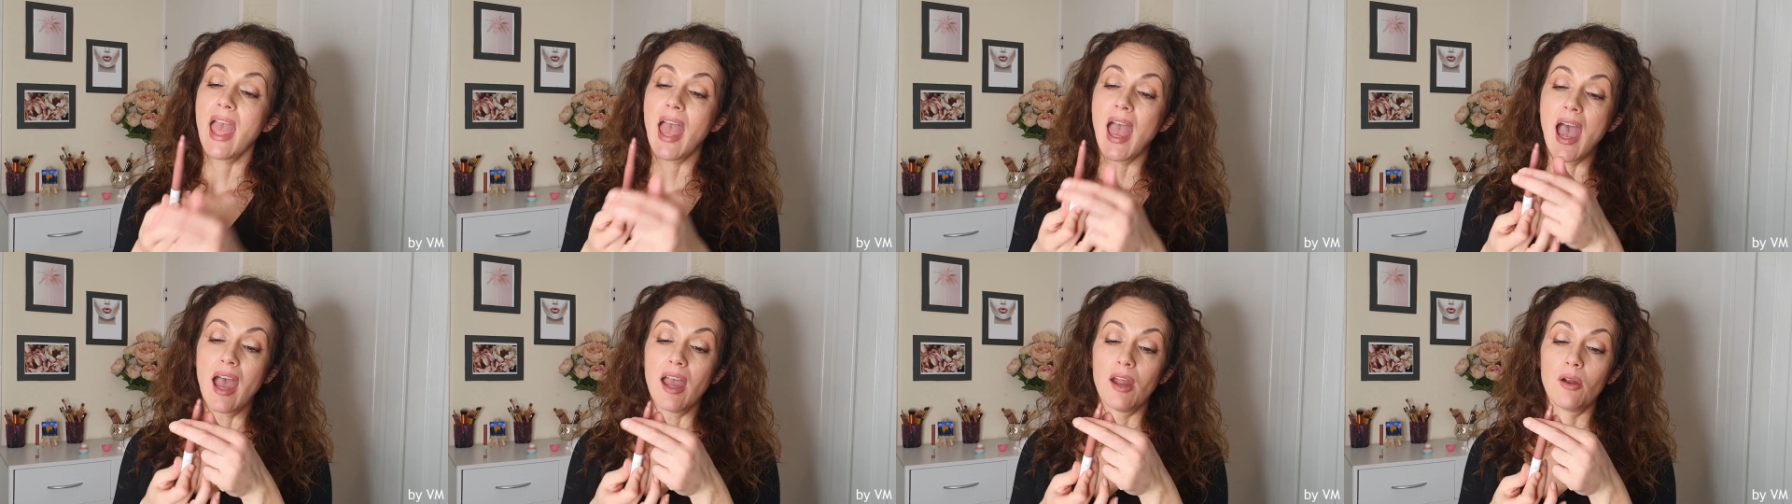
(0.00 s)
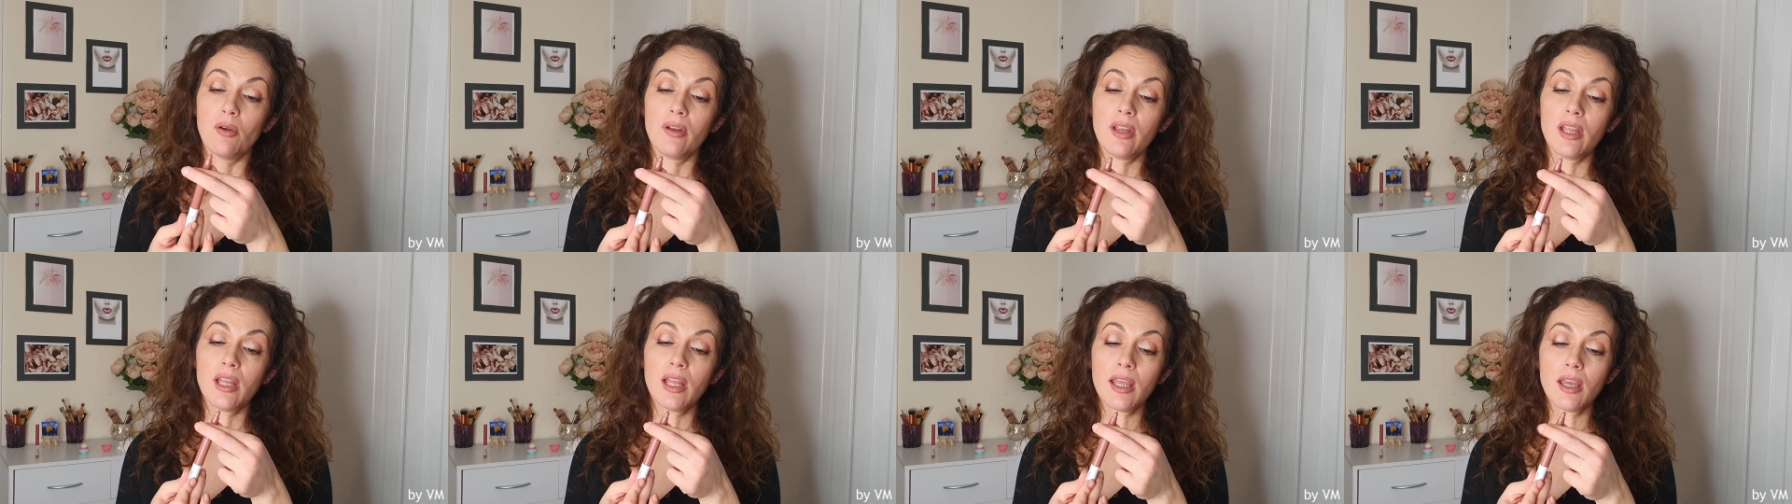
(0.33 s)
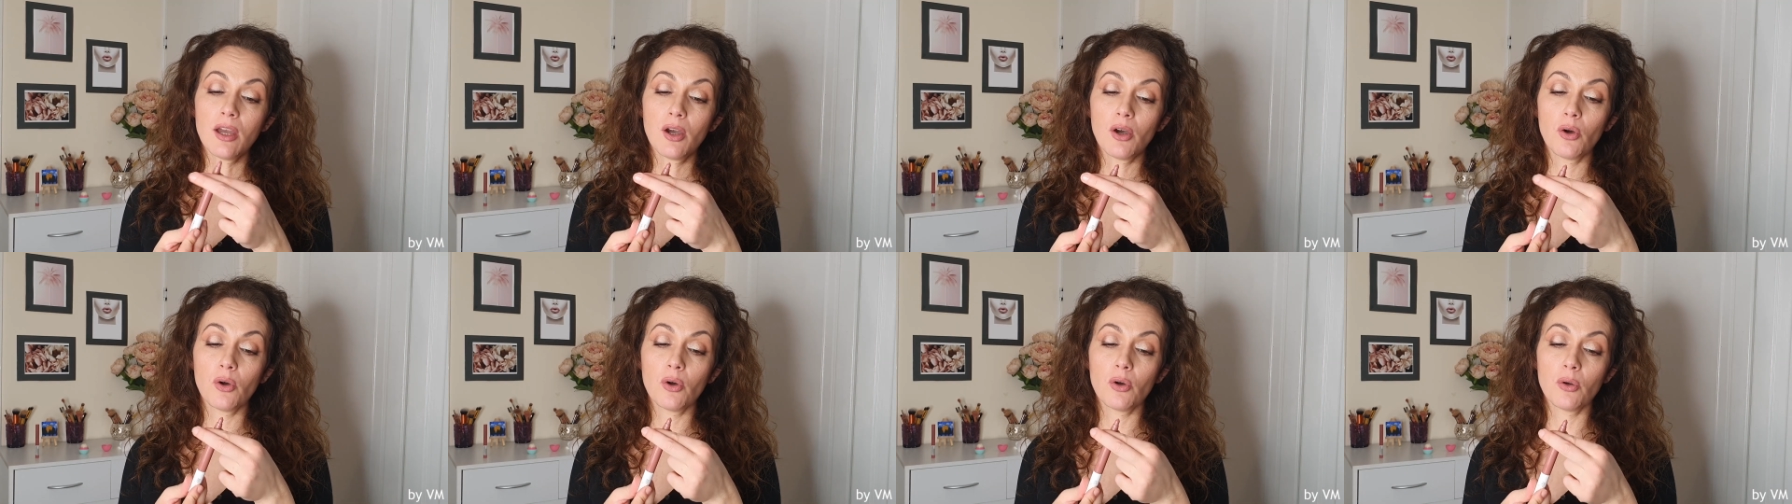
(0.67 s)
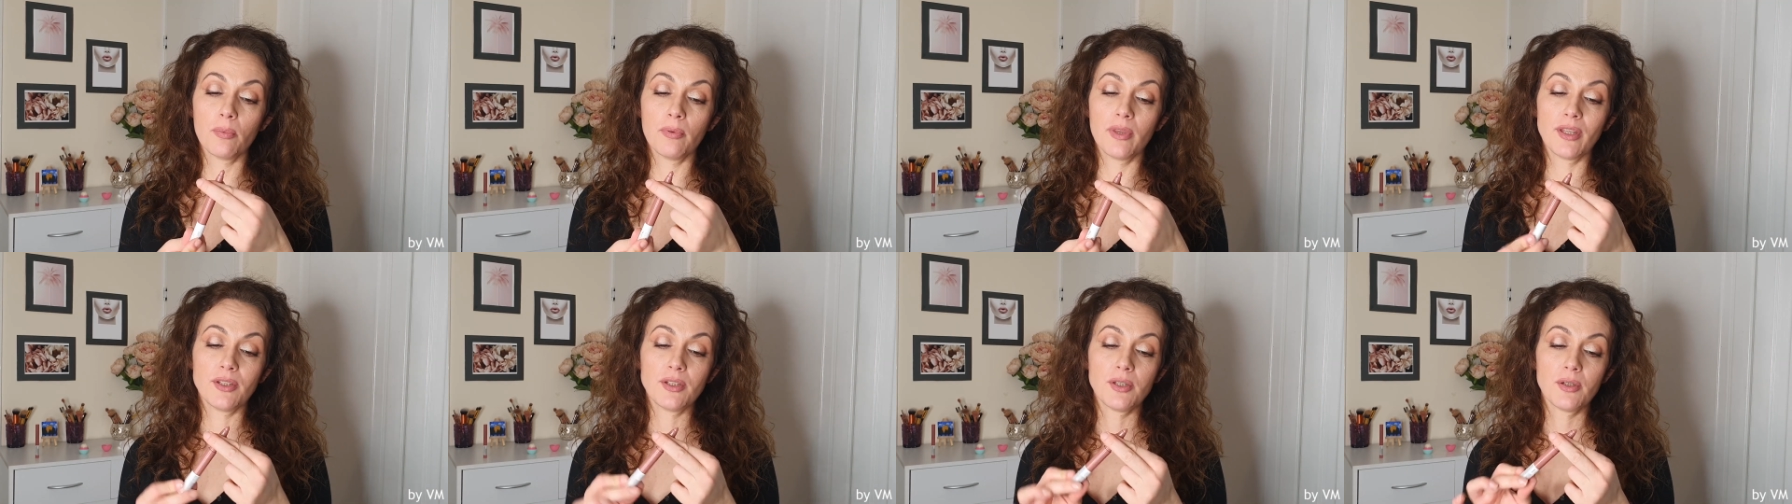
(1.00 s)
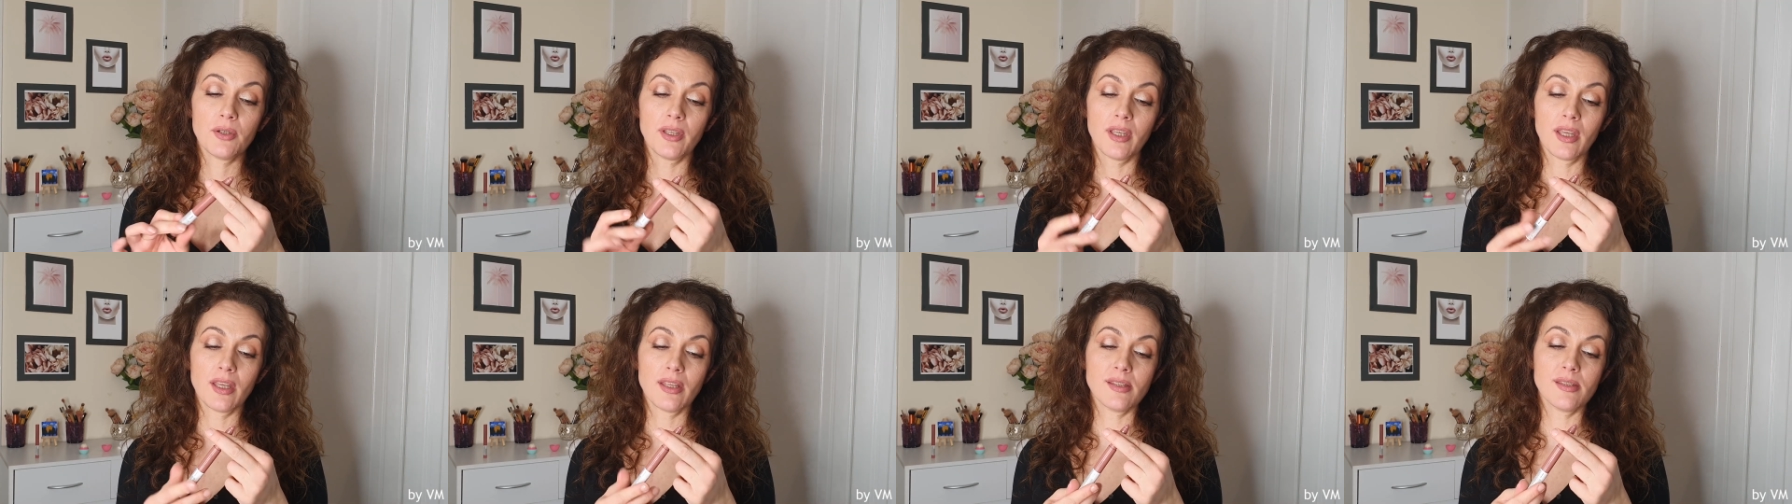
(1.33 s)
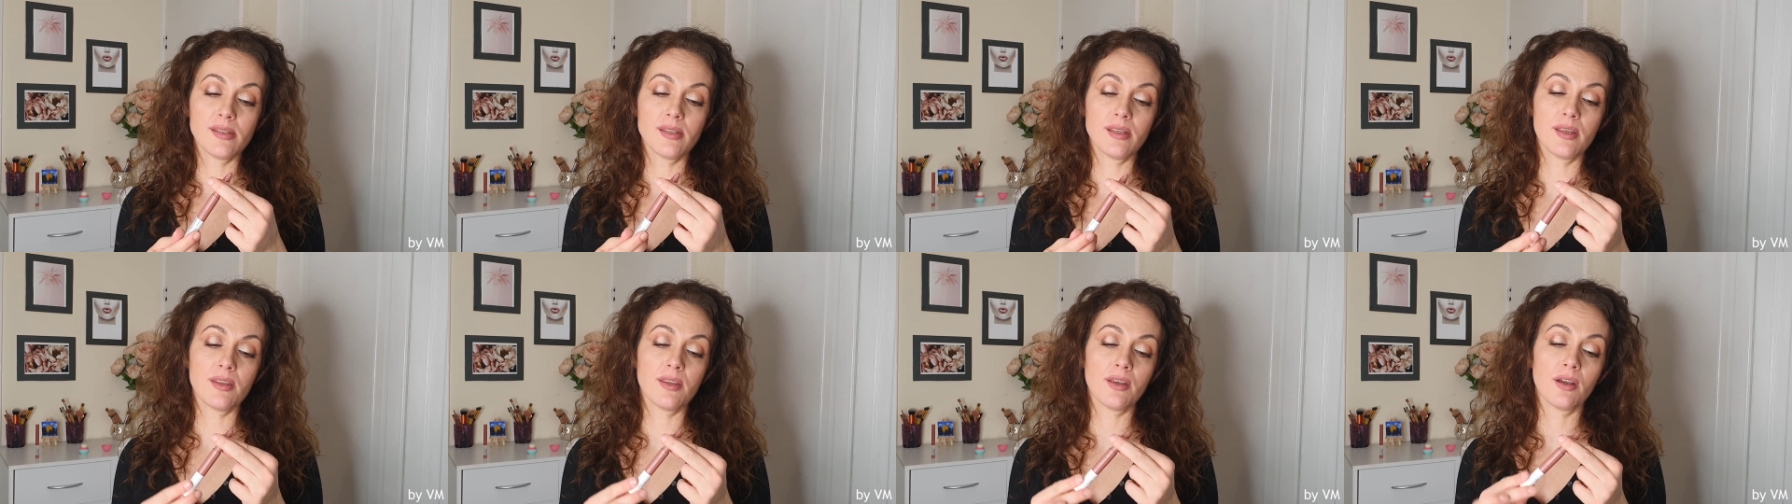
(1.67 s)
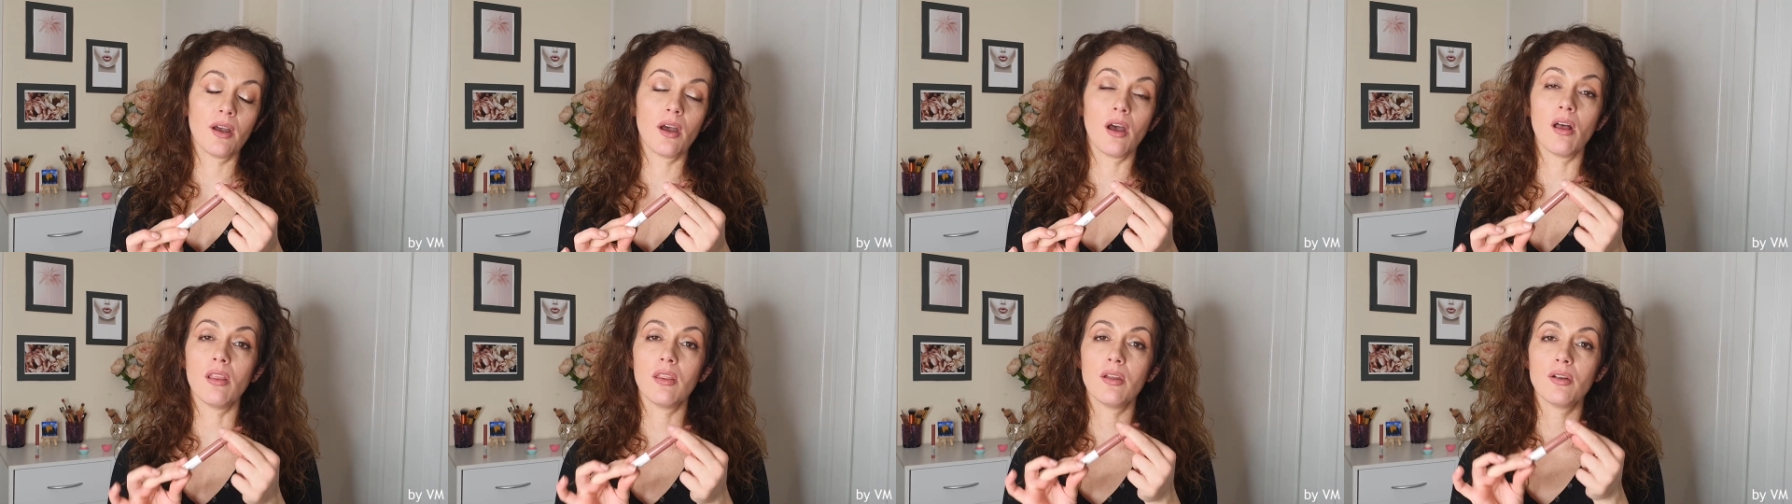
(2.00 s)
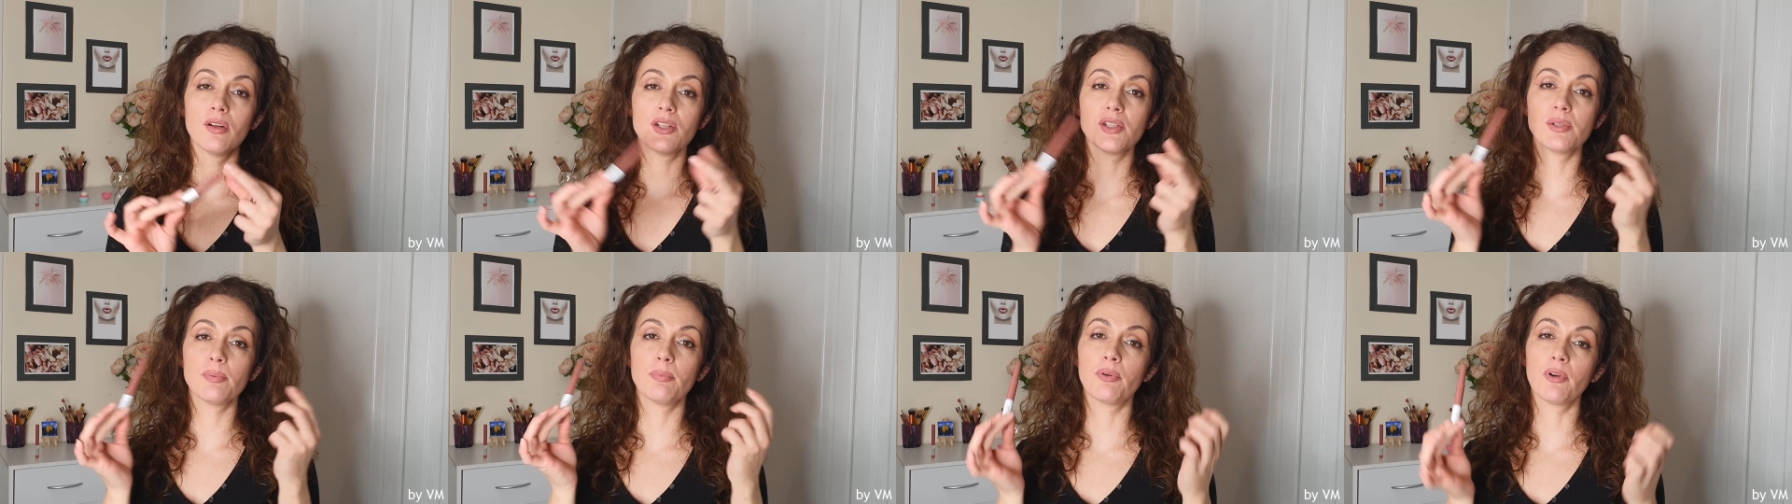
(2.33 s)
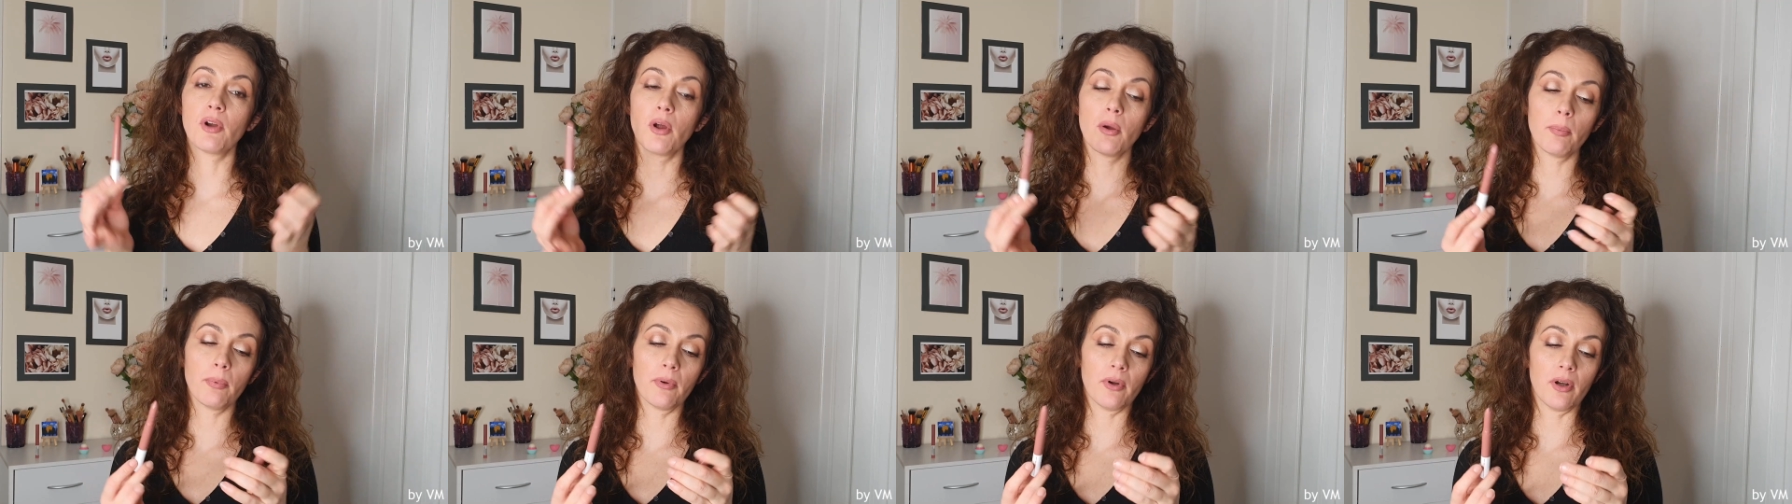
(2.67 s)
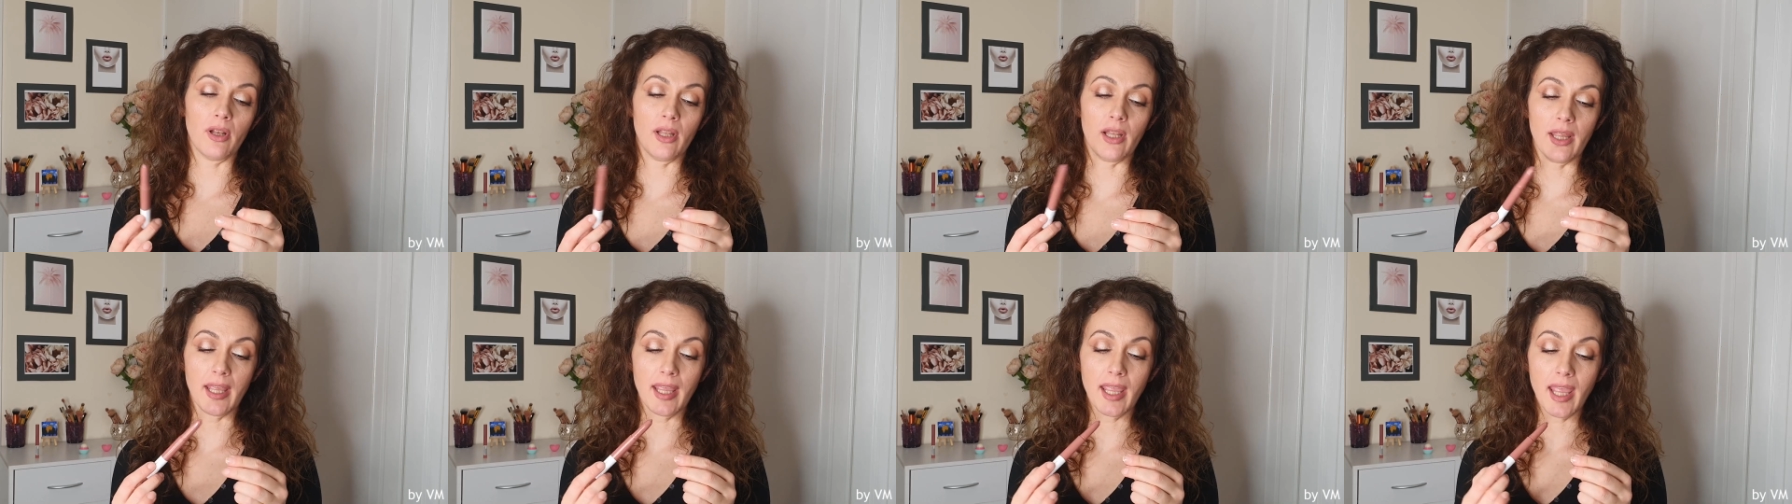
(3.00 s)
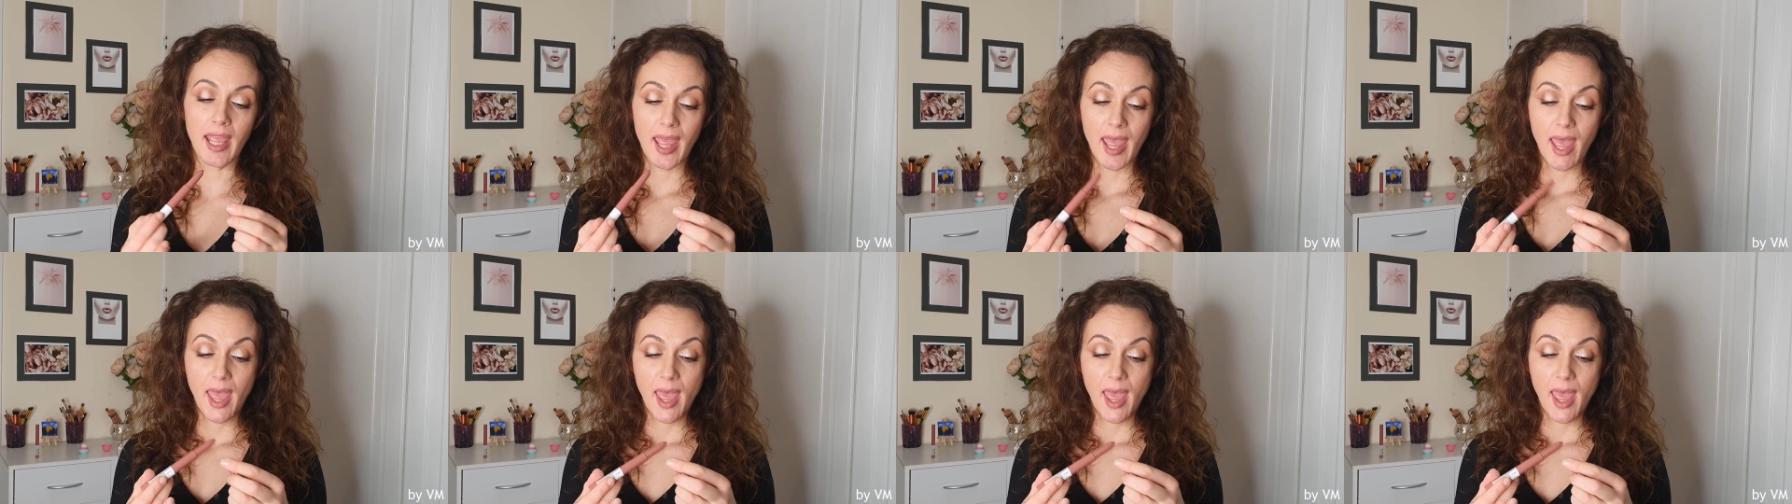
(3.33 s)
I really hope that you can see the colors properly,